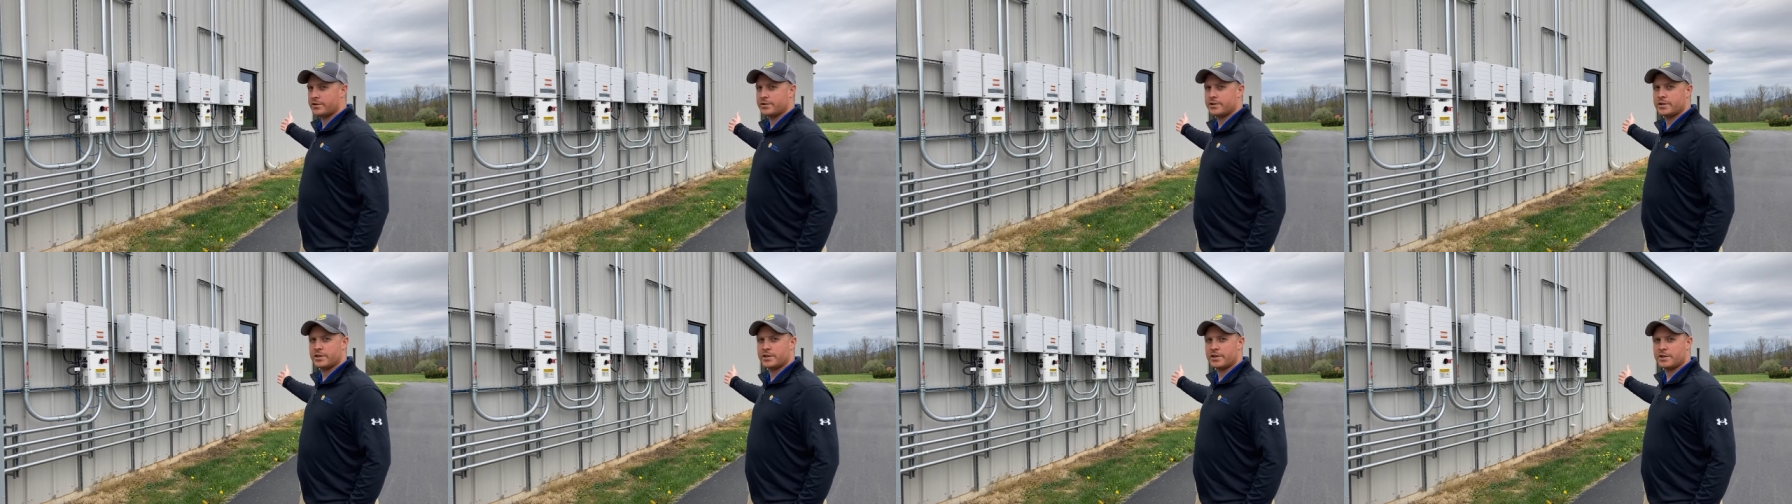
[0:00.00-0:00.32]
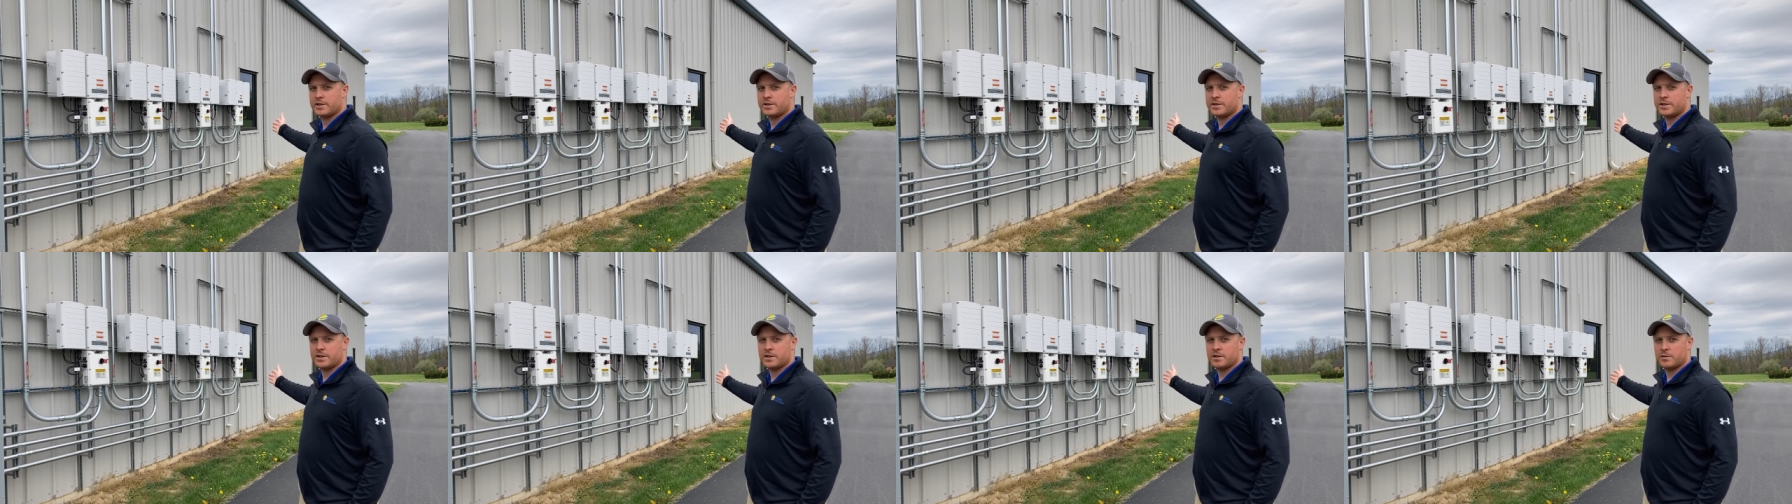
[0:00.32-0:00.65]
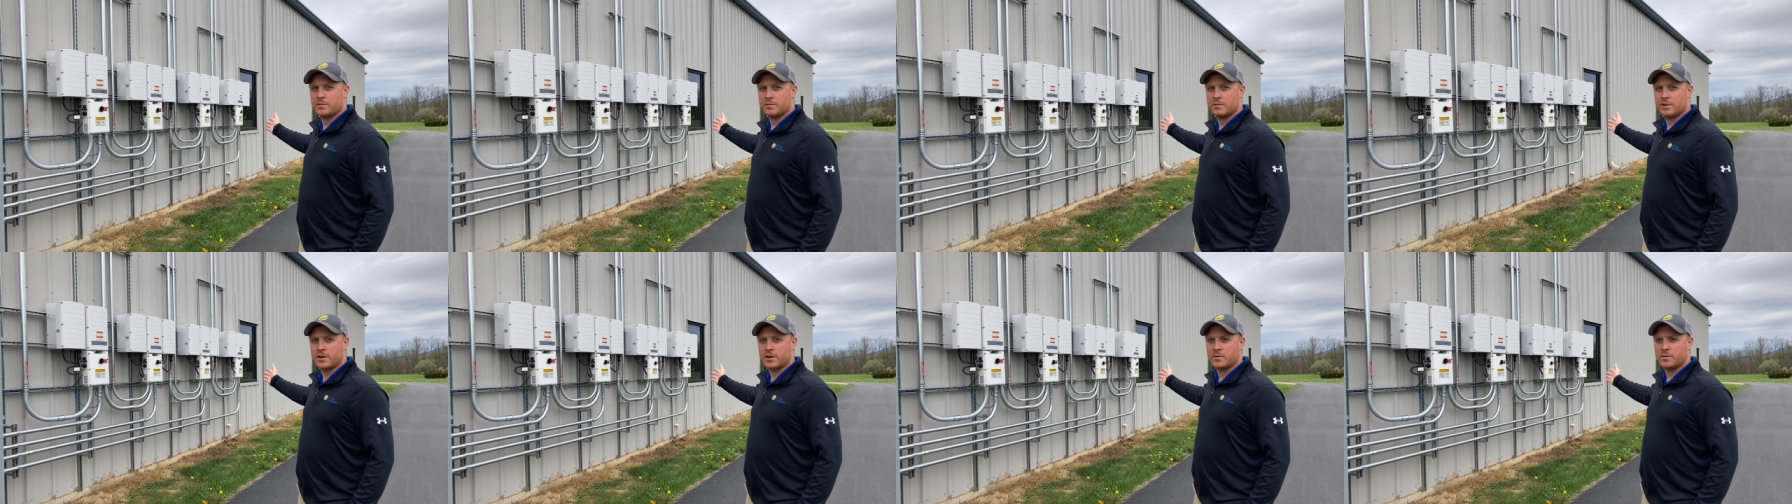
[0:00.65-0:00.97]
You can see
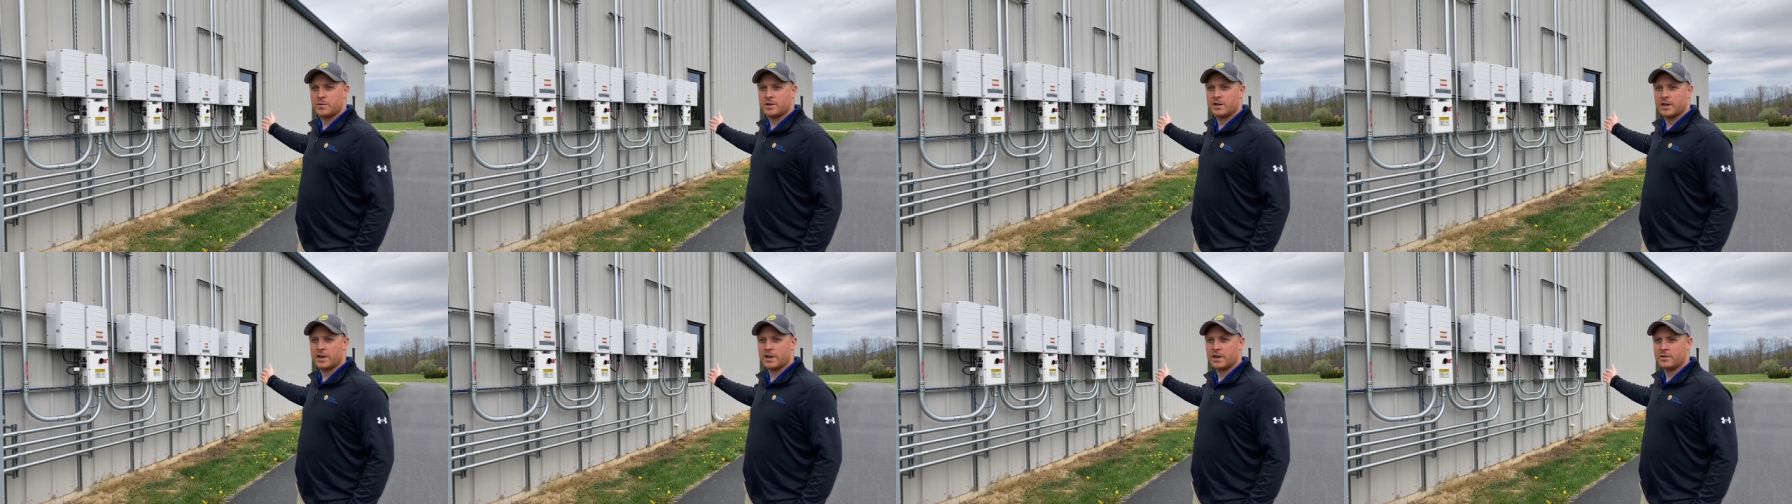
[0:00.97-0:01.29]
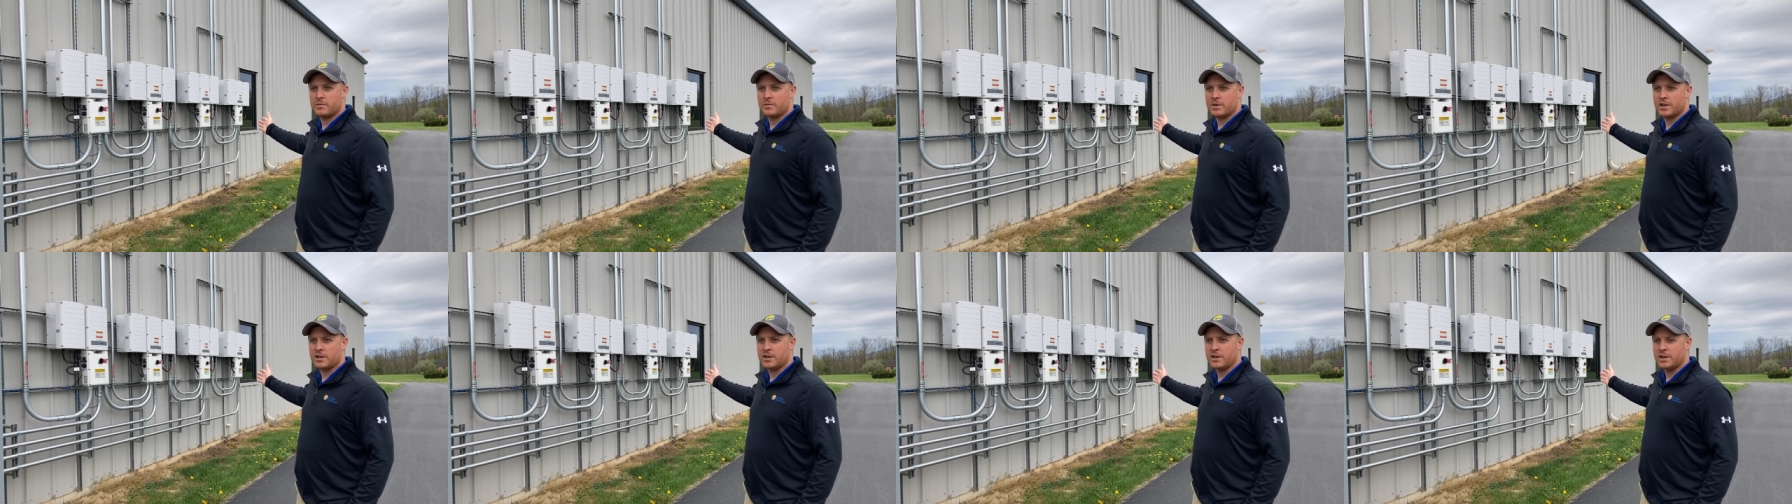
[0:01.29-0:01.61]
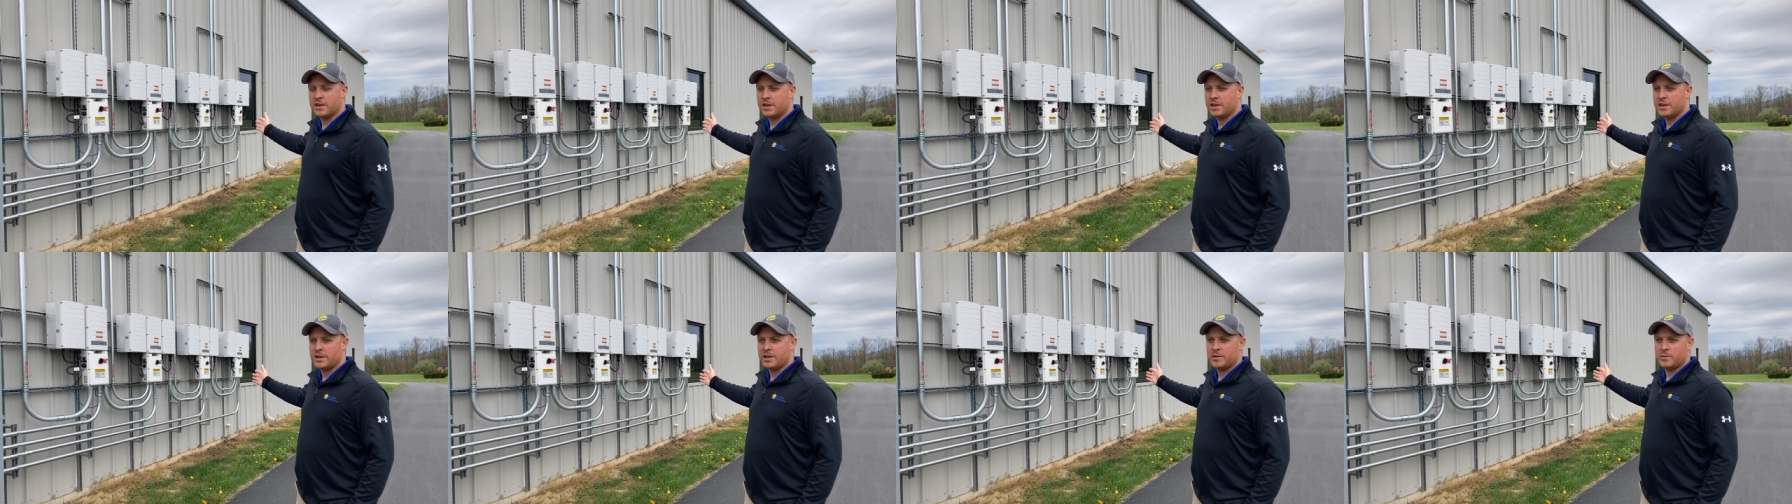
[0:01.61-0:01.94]
them here behind me,
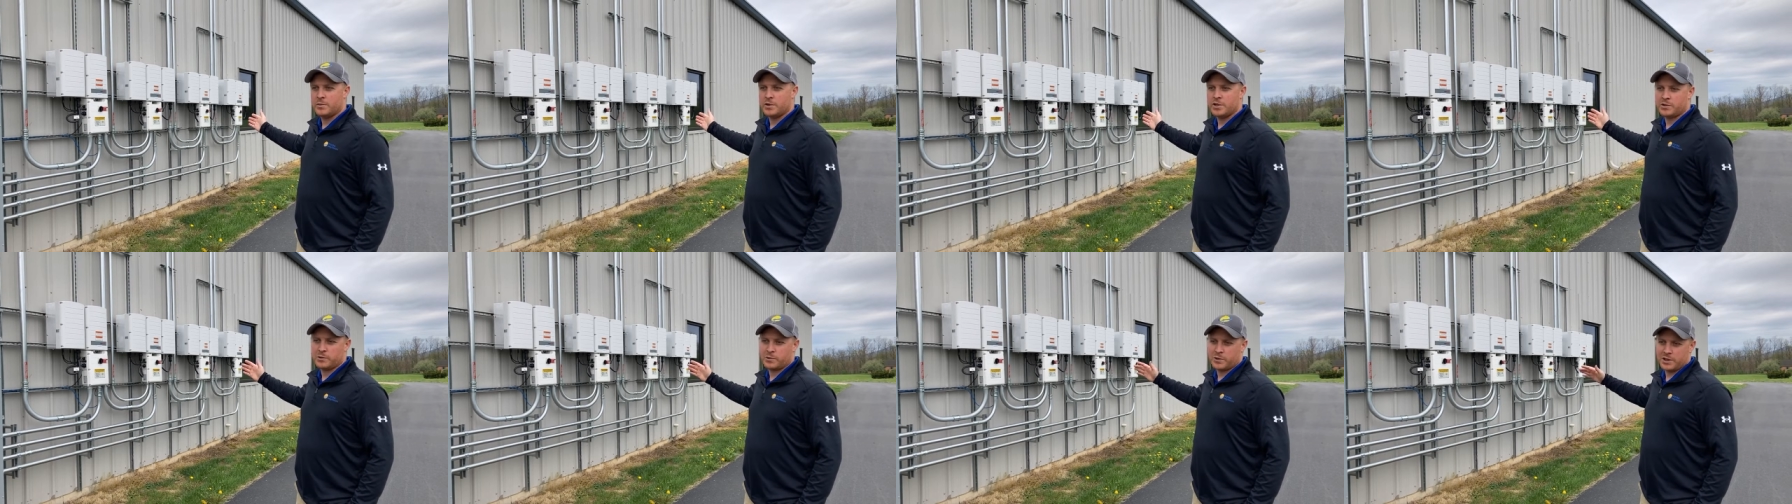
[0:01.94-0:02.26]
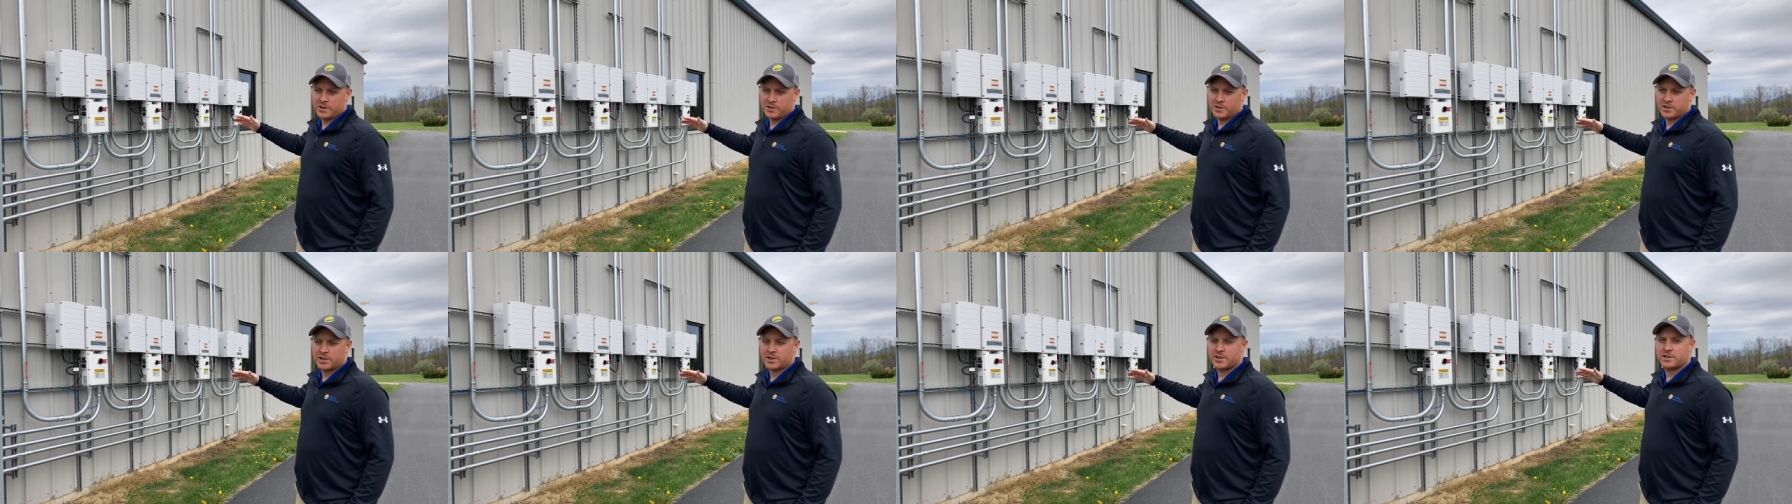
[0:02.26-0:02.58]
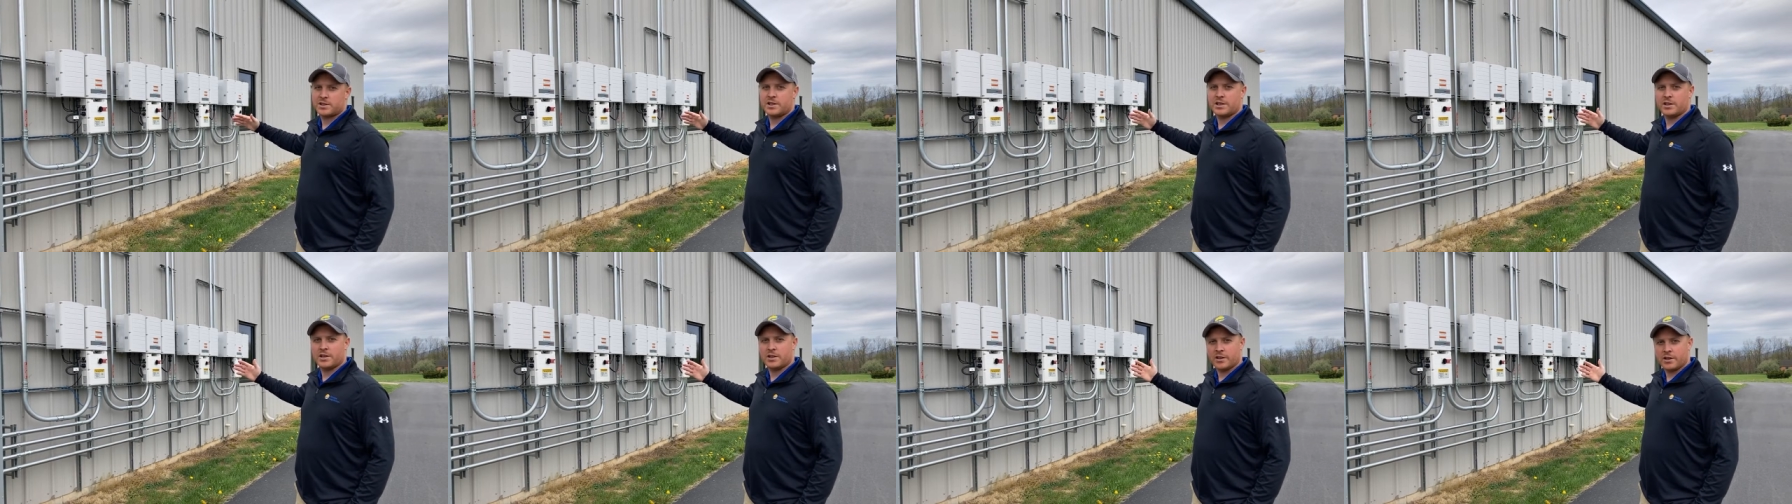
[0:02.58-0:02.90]
between
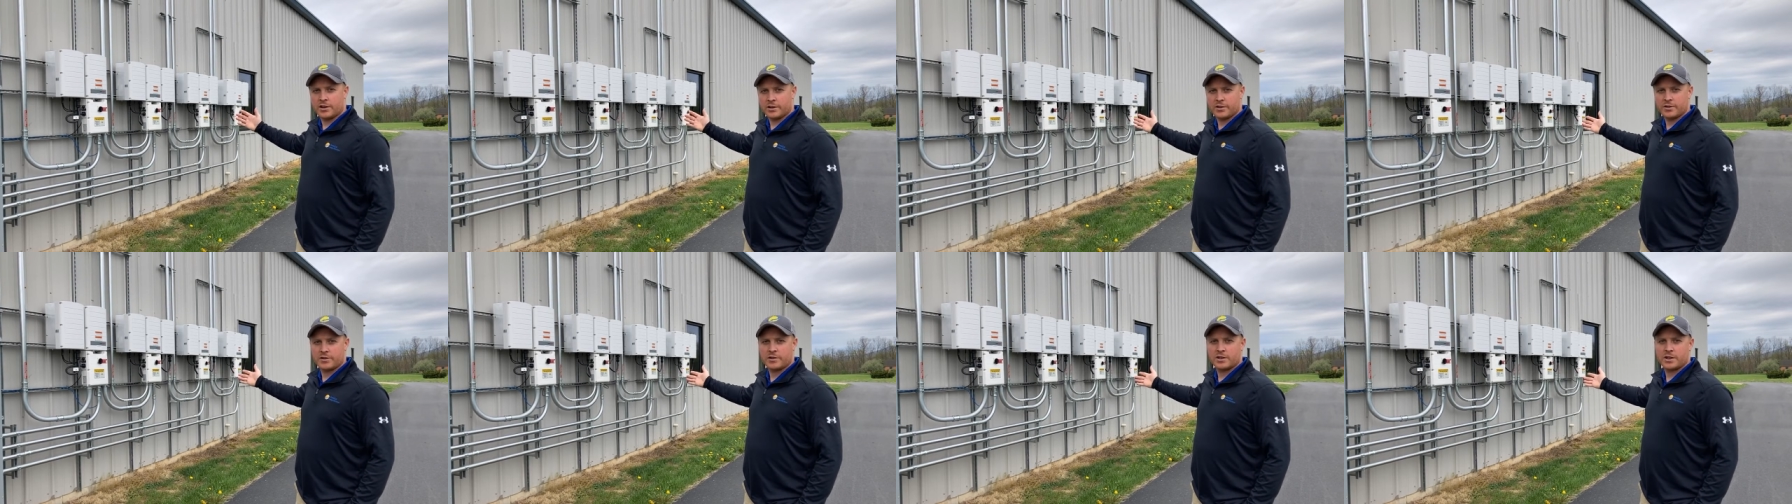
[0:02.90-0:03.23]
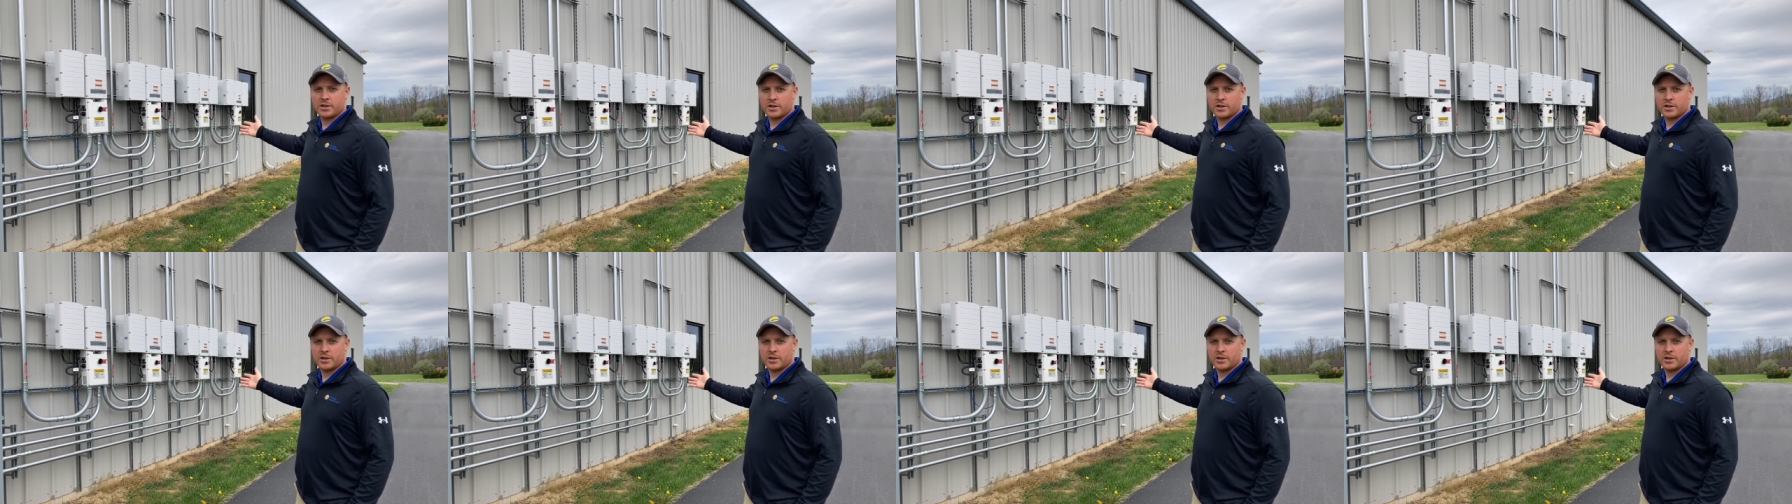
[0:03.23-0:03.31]
60 and 100